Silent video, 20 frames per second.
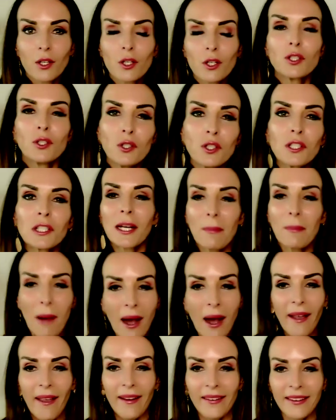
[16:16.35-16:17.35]
Because who's going to
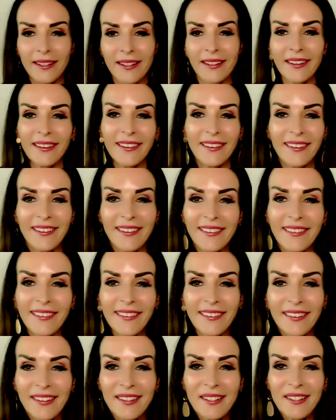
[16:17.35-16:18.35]
buy it?
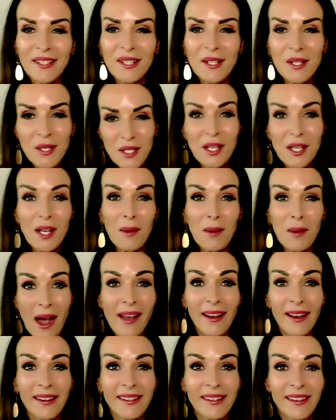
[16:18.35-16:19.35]
Who's going to
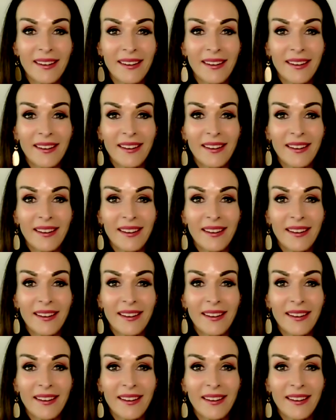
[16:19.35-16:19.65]
buy it?